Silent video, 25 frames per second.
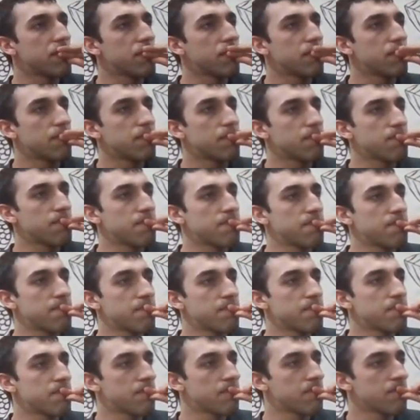
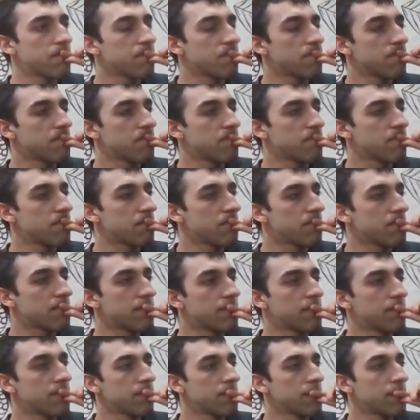
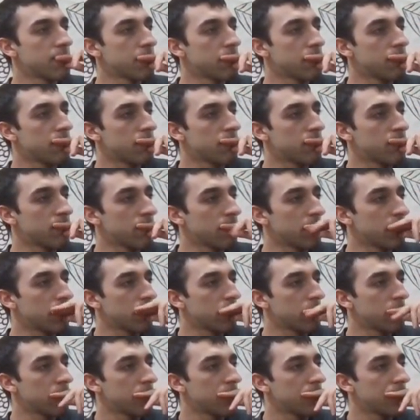
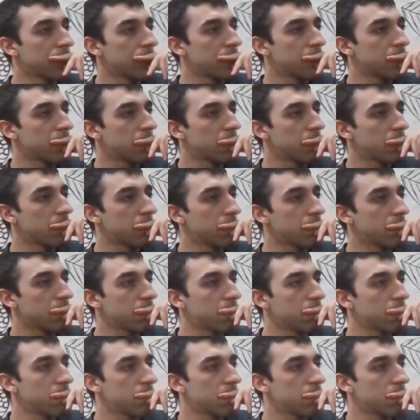(silent)